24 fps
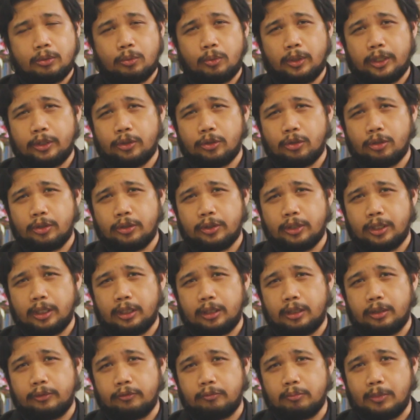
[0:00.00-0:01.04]
questions I
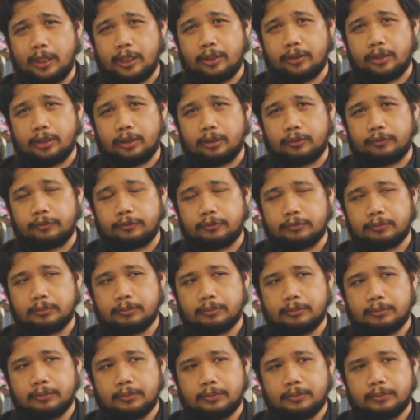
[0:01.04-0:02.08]
give myself.
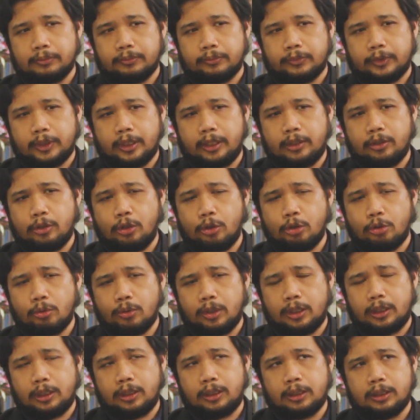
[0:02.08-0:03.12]
And
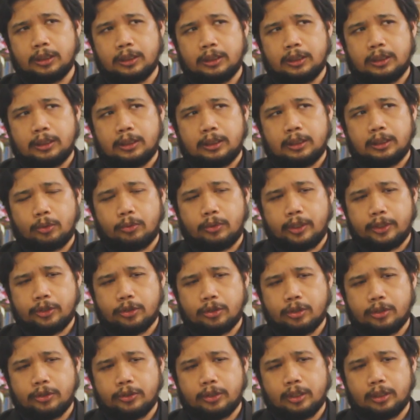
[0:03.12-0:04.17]
usually,
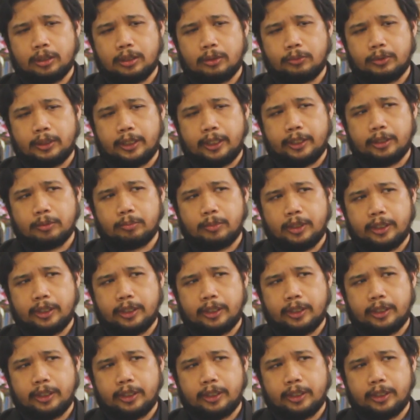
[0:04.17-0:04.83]
questions that I would ask